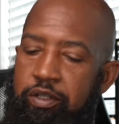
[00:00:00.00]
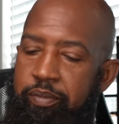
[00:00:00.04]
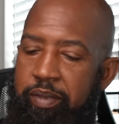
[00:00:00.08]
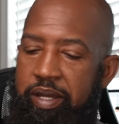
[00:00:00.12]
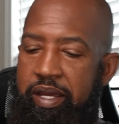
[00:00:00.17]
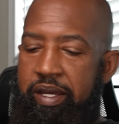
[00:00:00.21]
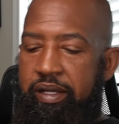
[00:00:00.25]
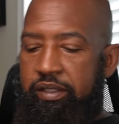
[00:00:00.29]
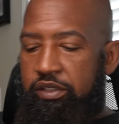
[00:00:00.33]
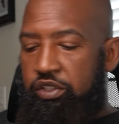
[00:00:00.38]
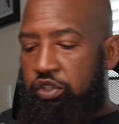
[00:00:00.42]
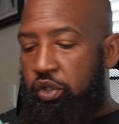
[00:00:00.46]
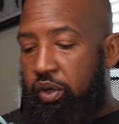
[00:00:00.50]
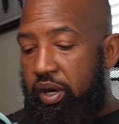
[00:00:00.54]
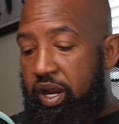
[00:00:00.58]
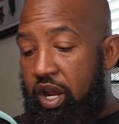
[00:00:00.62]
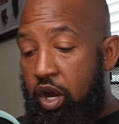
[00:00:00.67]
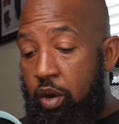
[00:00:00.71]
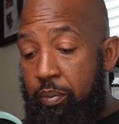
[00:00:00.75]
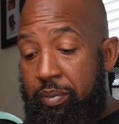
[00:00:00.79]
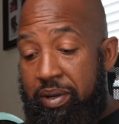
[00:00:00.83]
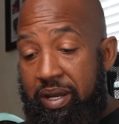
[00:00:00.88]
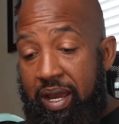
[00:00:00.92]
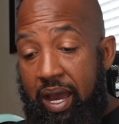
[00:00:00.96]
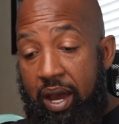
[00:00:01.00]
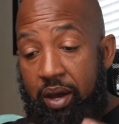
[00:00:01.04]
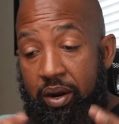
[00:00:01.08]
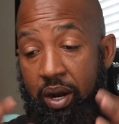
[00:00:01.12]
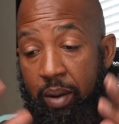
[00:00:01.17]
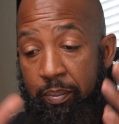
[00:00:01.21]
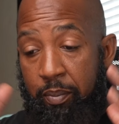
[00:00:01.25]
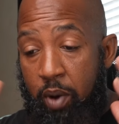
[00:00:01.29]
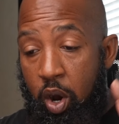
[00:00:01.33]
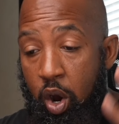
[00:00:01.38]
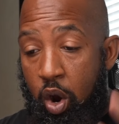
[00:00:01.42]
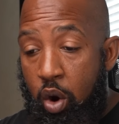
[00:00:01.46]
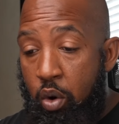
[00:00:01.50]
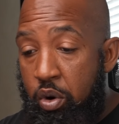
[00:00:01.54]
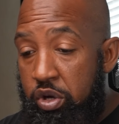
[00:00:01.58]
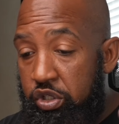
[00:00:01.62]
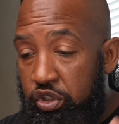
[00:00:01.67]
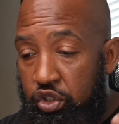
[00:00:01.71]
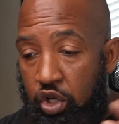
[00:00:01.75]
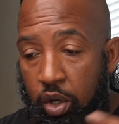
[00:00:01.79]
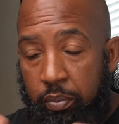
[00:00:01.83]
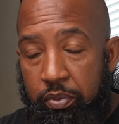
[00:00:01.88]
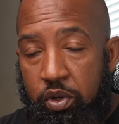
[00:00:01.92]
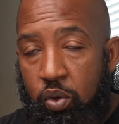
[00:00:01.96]
Man, so to help me out, I'm
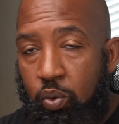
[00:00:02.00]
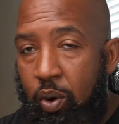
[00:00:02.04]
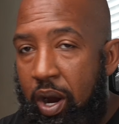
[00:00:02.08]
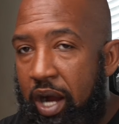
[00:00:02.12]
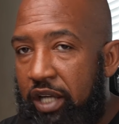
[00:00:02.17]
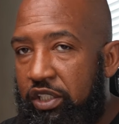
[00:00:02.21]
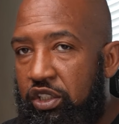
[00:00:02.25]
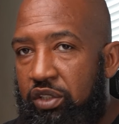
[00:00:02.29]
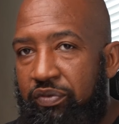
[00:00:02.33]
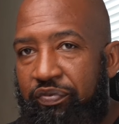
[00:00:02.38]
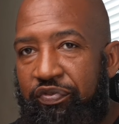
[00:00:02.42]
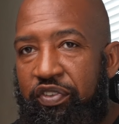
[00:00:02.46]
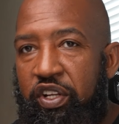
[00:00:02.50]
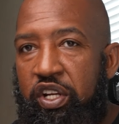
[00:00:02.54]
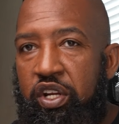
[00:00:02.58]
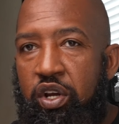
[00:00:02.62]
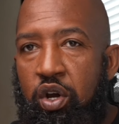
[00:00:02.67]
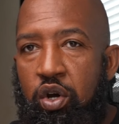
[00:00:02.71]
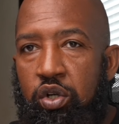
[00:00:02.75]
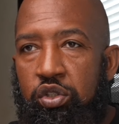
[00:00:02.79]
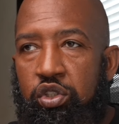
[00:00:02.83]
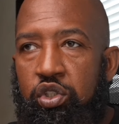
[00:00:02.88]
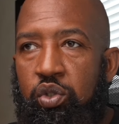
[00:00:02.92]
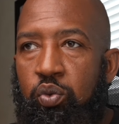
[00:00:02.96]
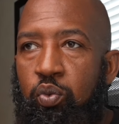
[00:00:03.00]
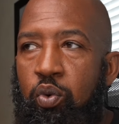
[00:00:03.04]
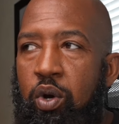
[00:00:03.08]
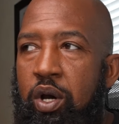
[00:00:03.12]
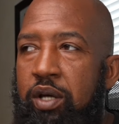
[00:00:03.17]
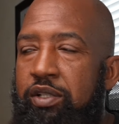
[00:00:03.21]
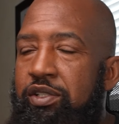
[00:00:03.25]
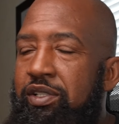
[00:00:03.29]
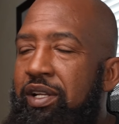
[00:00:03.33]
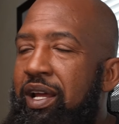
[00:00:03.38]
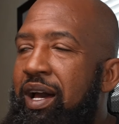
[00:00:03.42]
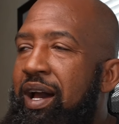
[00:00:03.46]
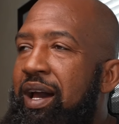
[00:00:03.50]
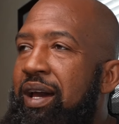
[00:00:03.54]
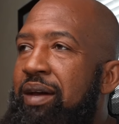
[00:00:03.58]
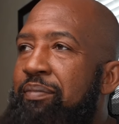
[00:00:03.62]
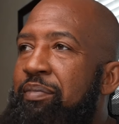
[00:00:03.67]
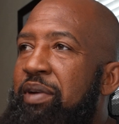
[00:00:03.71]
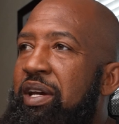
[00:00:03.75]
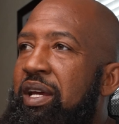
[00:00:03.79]
always gonna be watching videos and whatnot.